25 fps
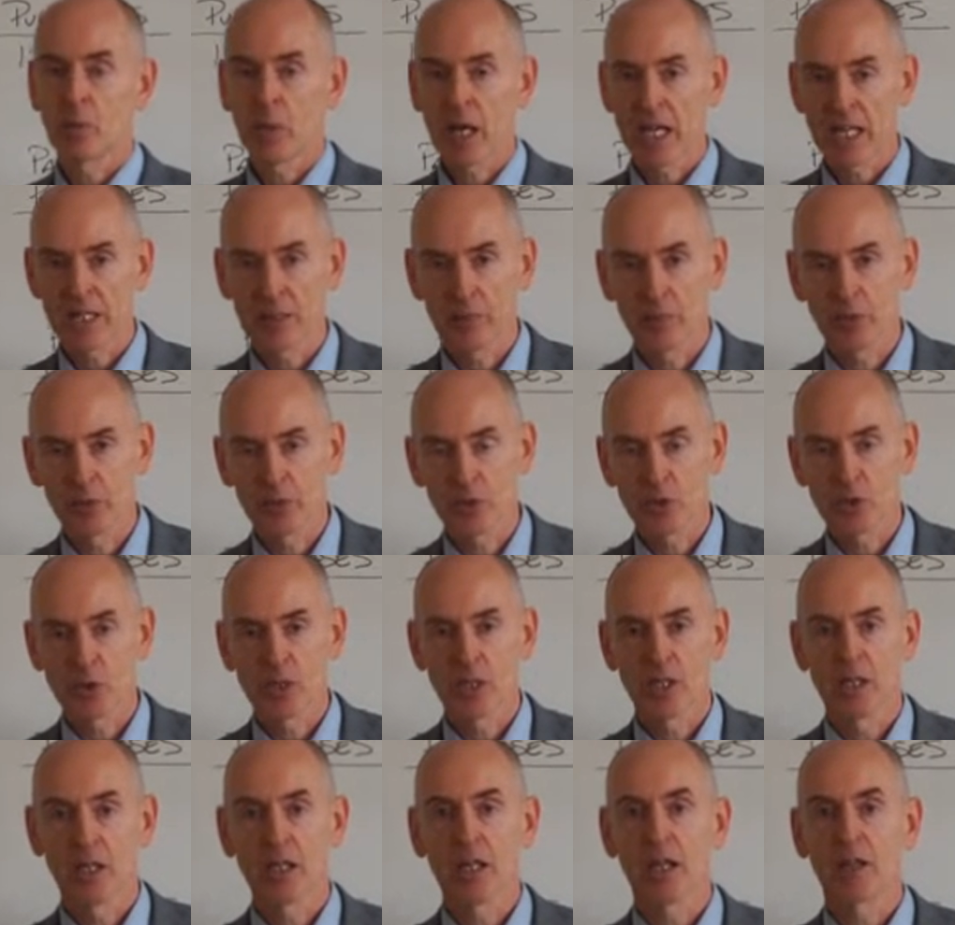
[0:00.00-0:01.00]
payables,
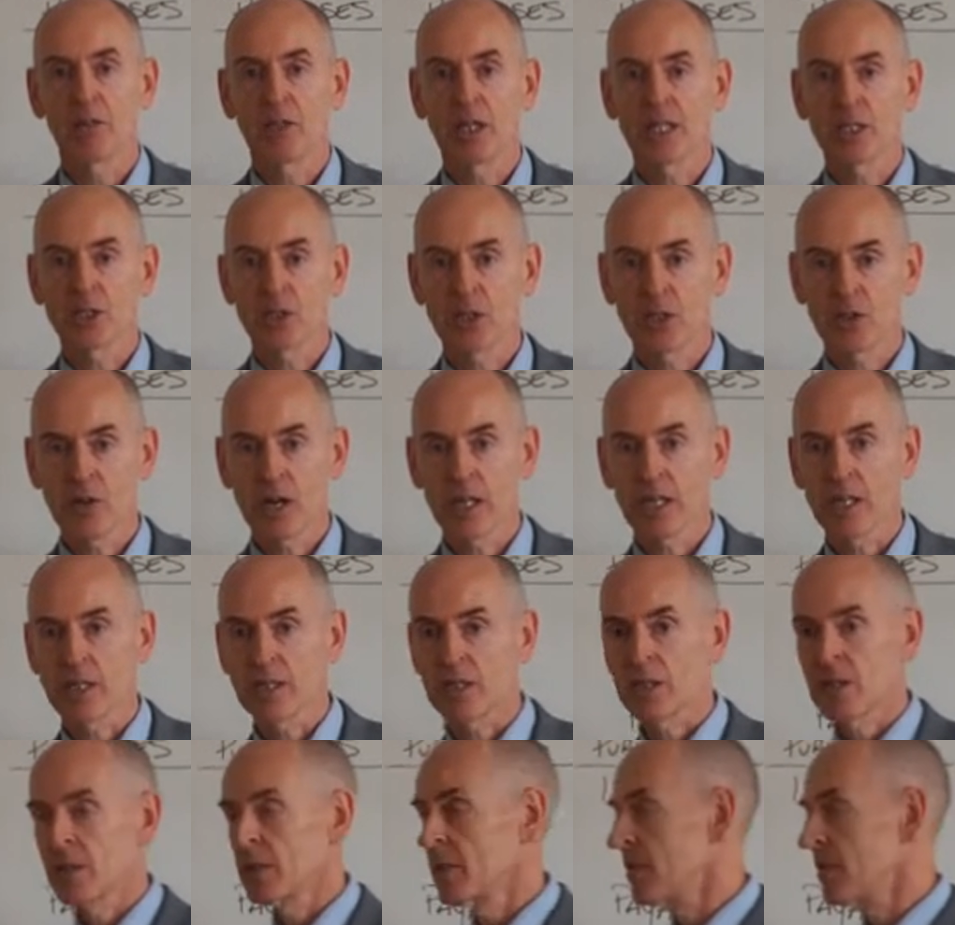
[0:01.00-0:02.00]
and that's a credit.